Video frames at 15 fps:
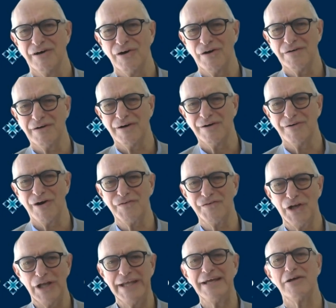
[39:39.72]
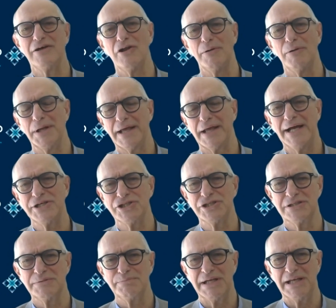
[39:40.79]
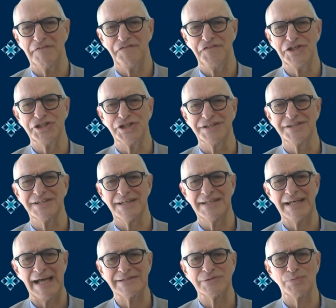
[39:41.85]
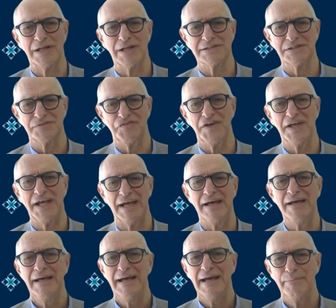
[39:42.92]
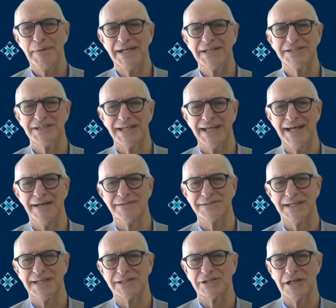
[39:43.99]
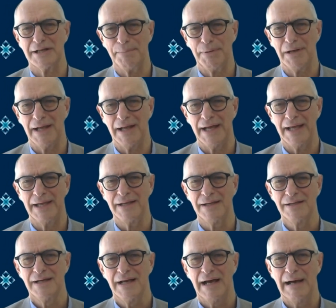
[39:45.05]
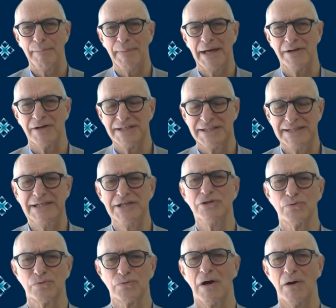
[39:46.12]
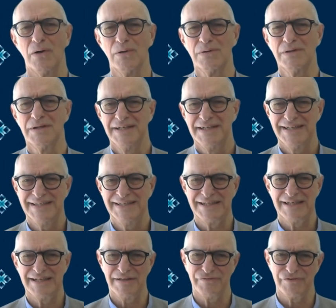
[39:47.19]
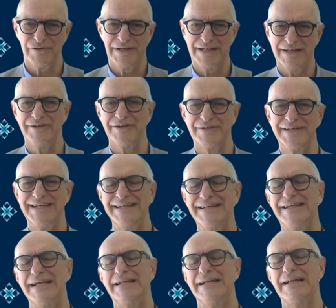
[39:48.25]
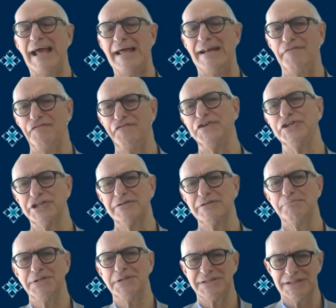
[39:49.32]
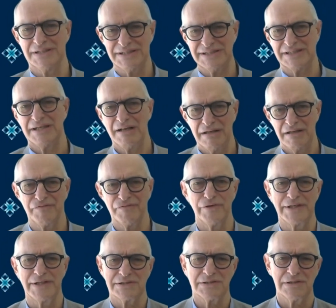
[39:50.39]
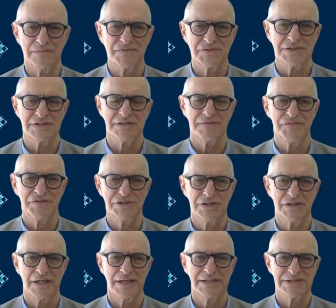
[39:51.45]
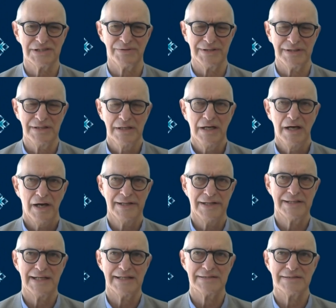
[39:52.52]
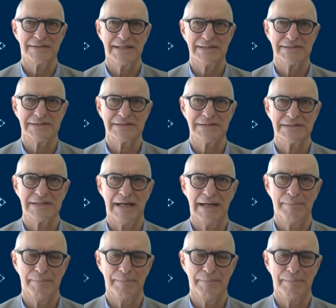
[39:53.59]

of a legal obligation to be efficient as well as fair. Managed accounts actually play an ideal role in delivering, in an efficient business delivering services efficiently. So I think that's